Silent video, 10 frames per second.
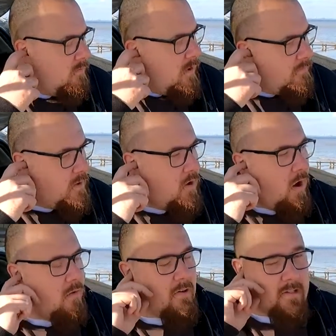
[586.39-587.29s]
If you're not
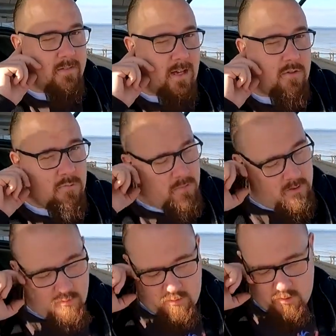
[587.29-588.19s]
already signed up to
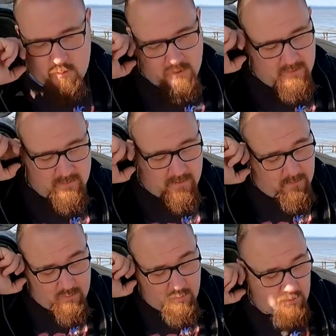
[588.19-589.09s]
YouTube, it takes
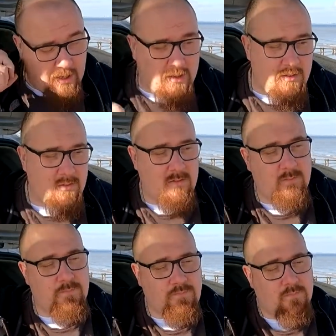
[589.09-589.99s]
2 seconds
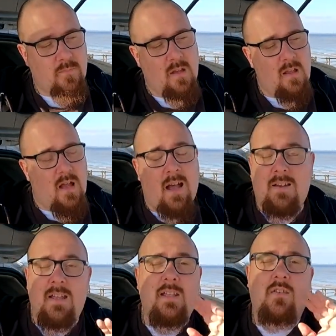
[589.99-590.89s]

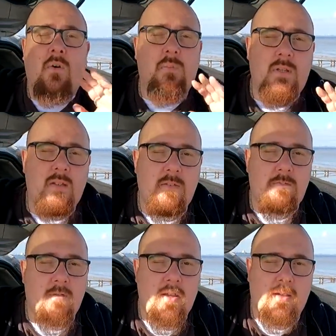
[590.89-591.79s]
and it is completely
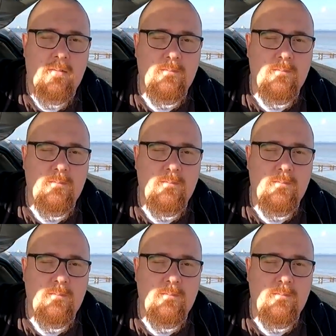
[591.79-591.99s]
free.